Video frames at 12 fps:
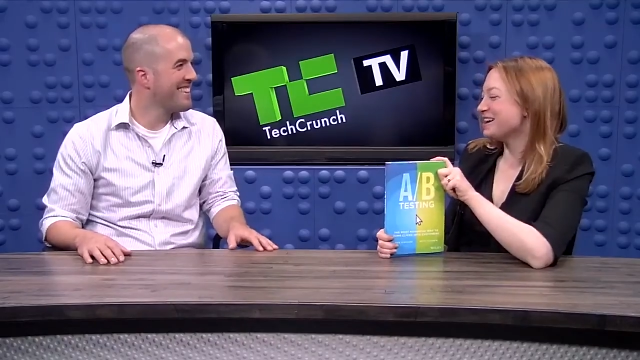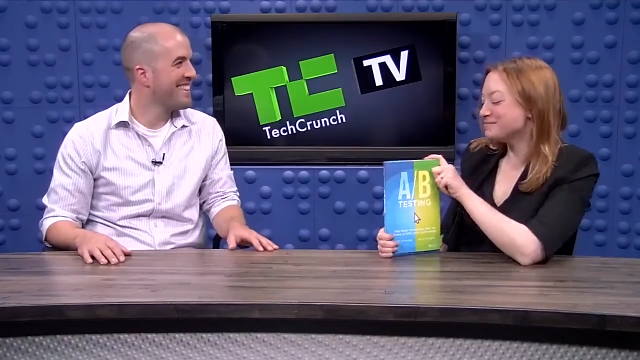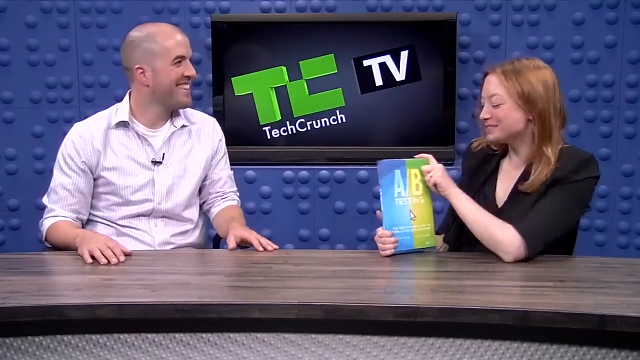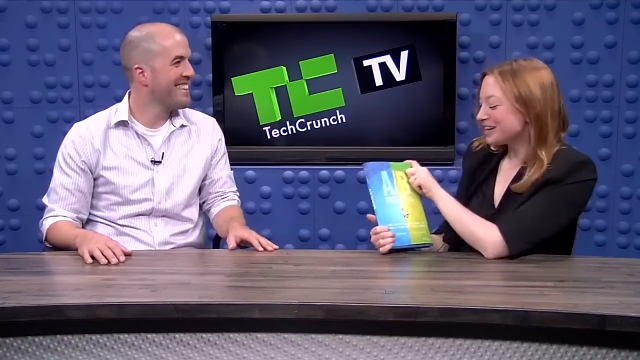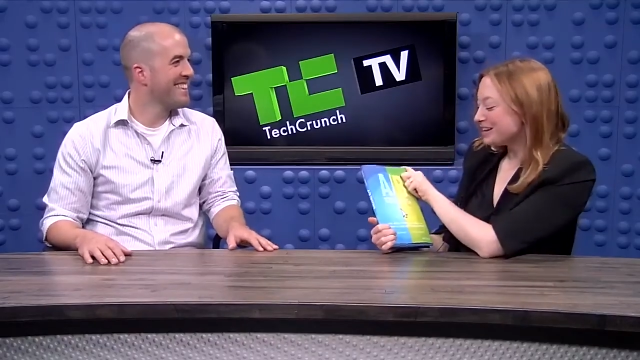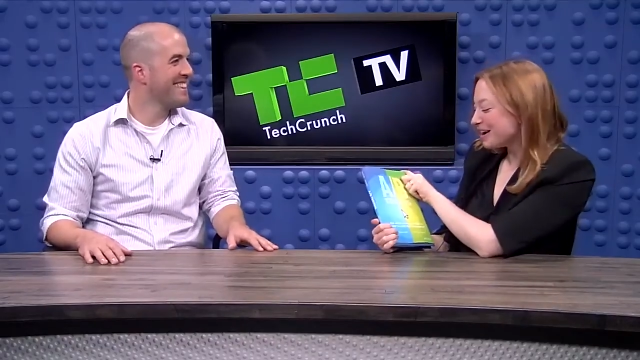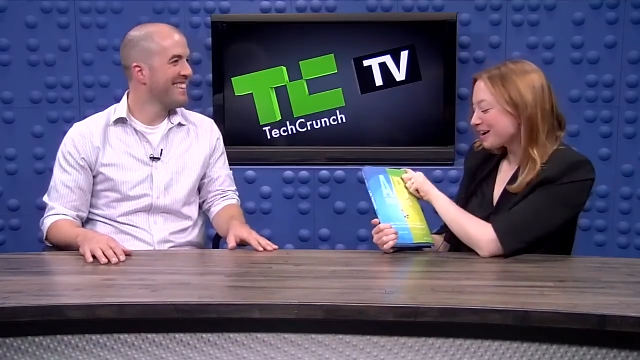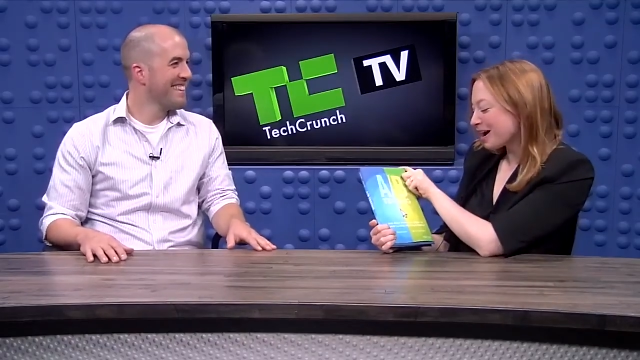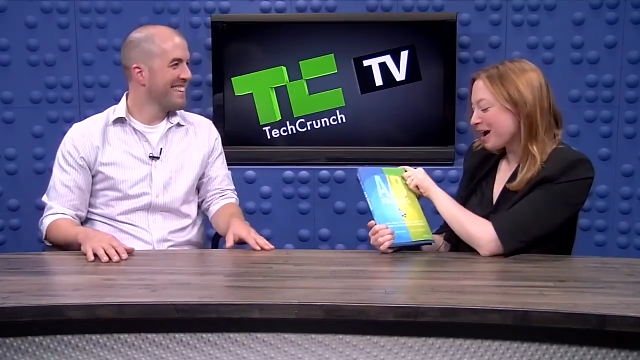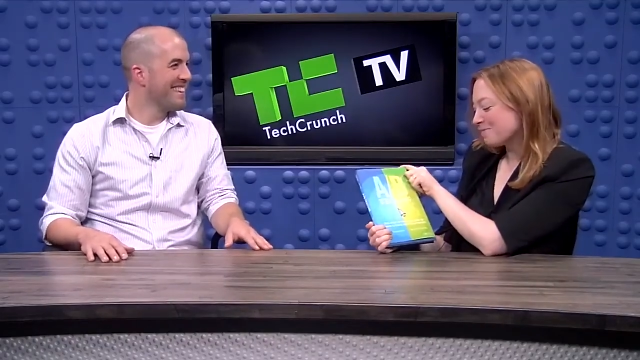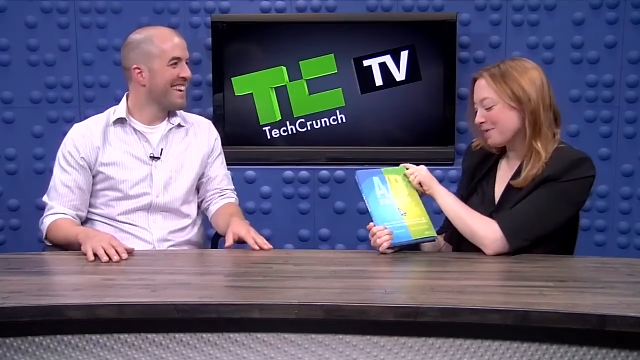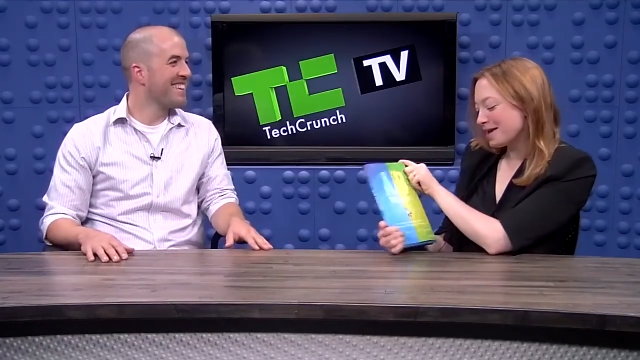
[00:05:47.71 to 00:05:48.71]

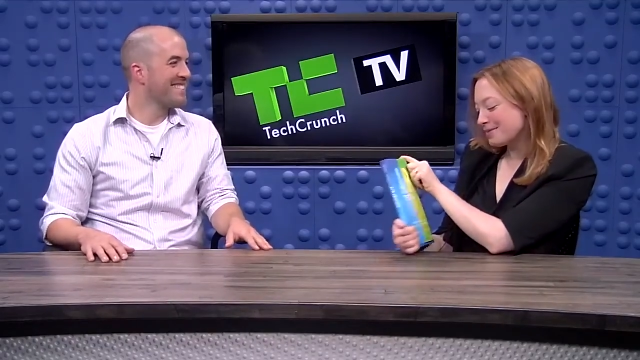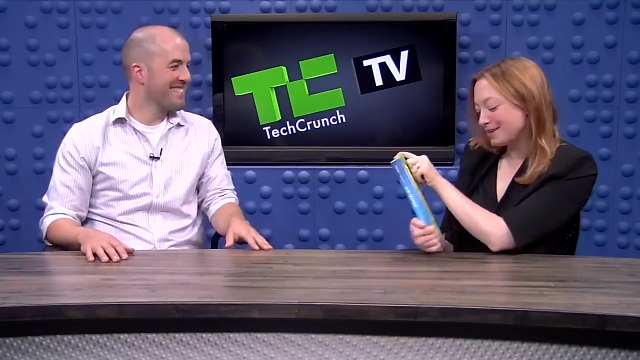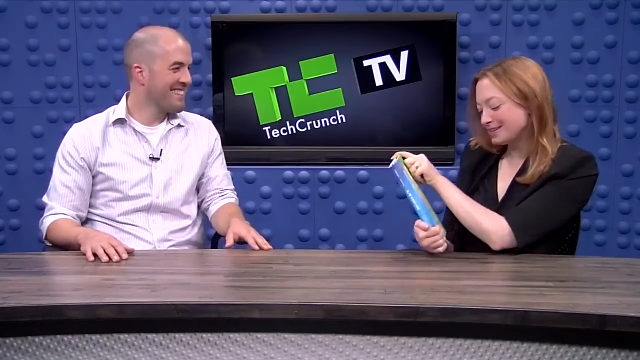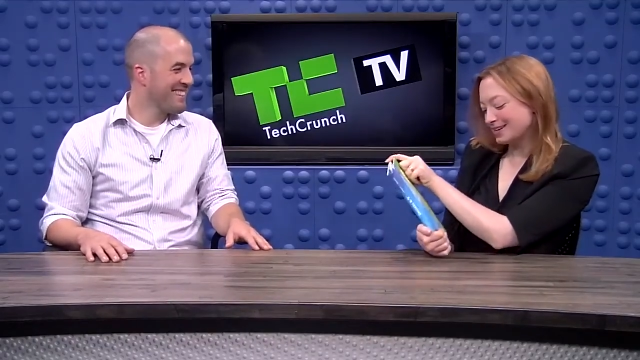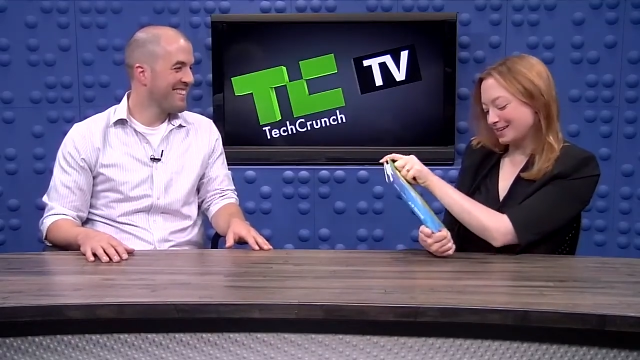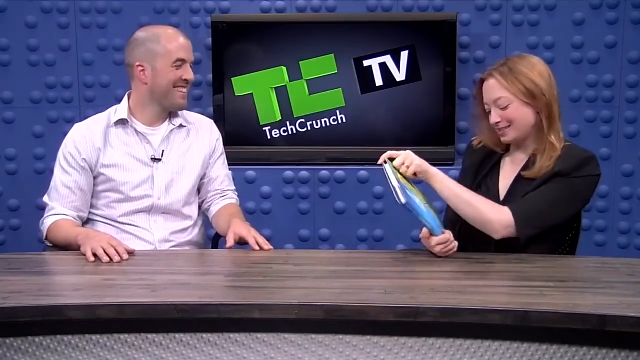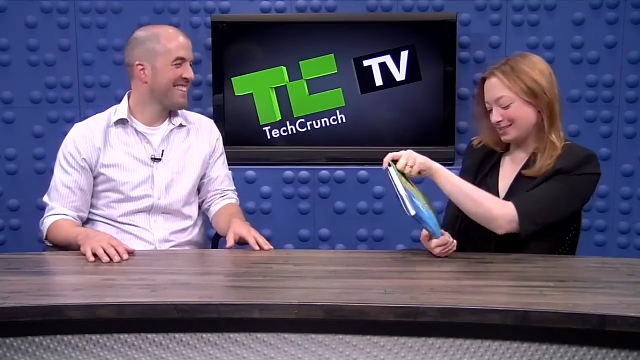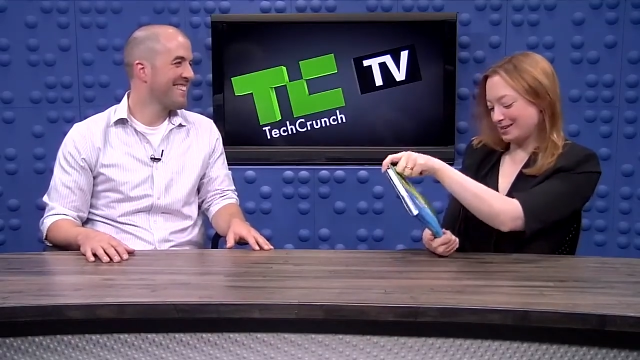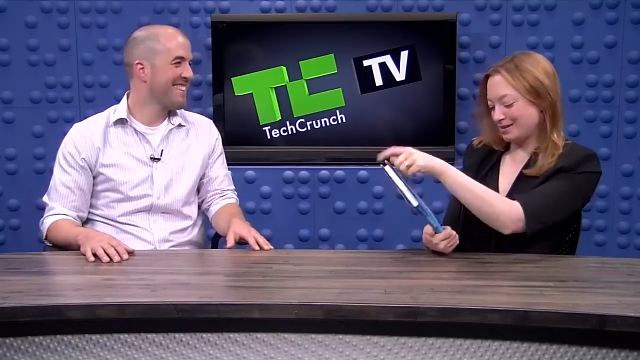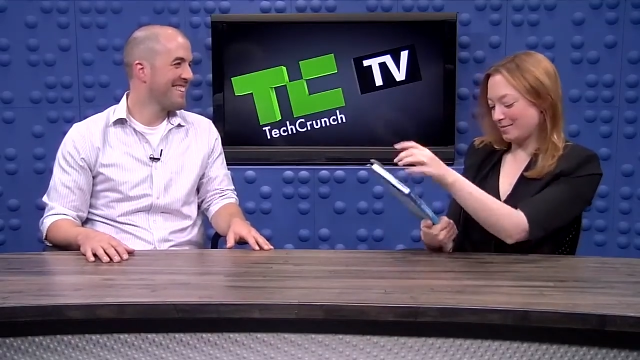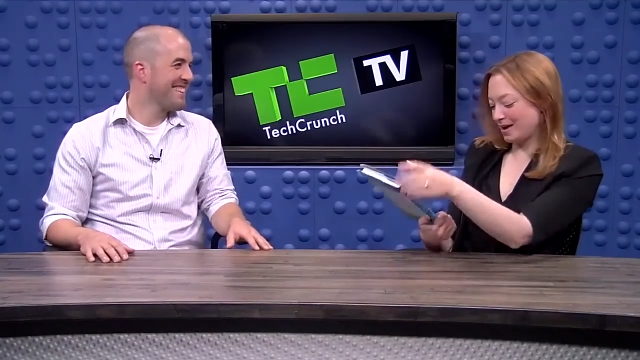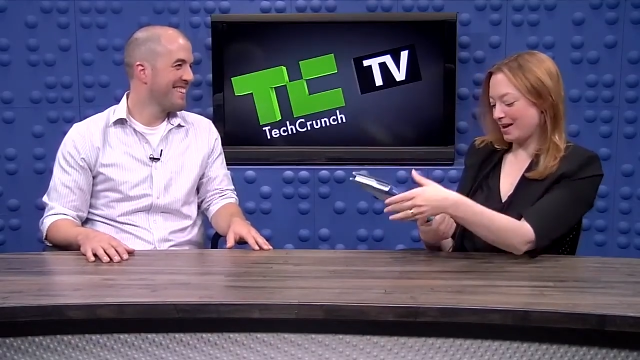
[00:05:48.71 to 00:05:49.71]
Speaker 1: Amazon.com, yes. A-B
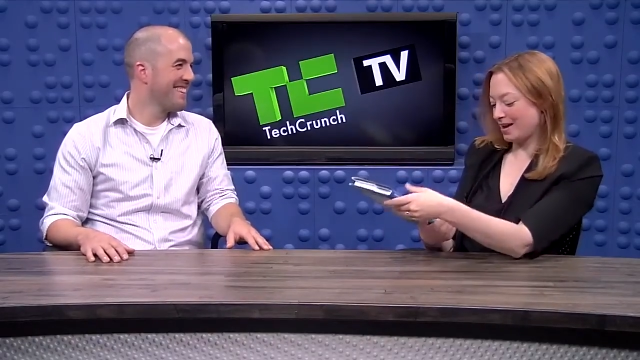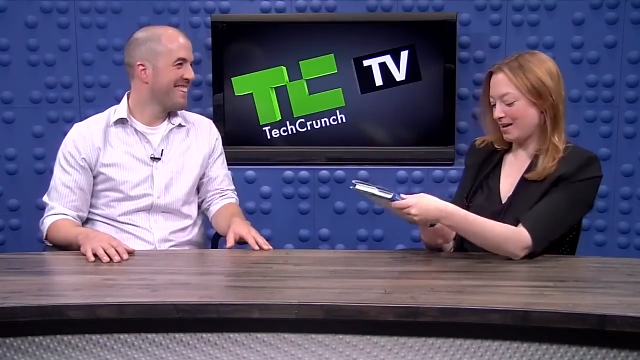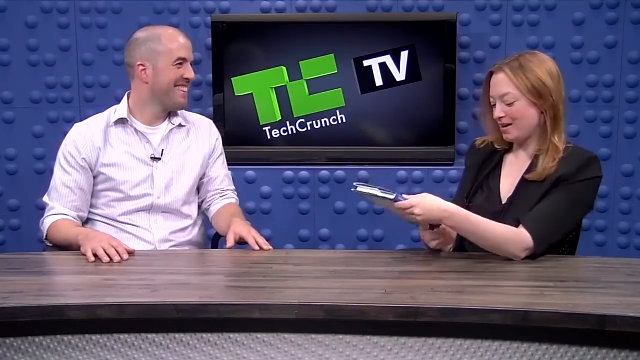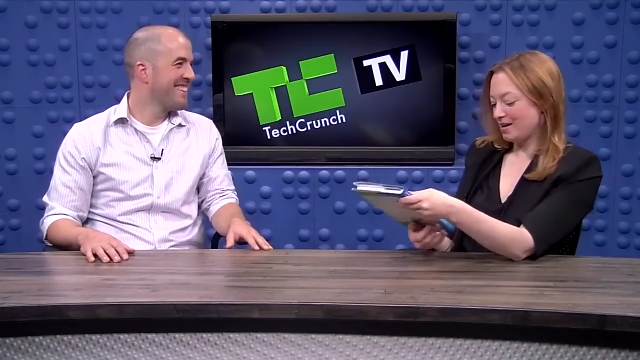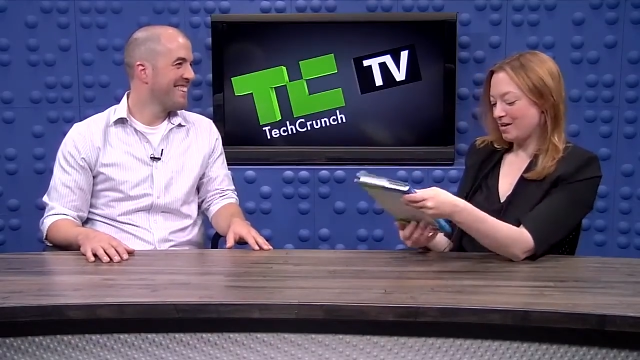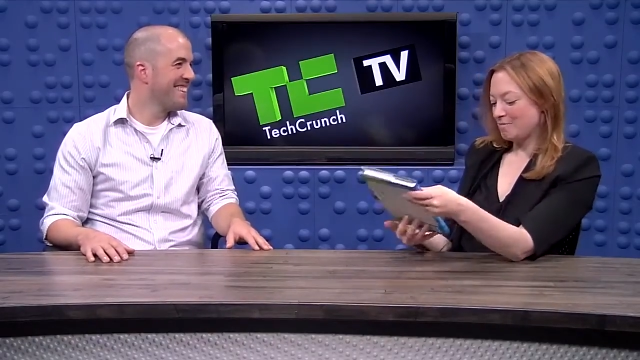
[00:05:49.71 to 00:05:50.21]
testing by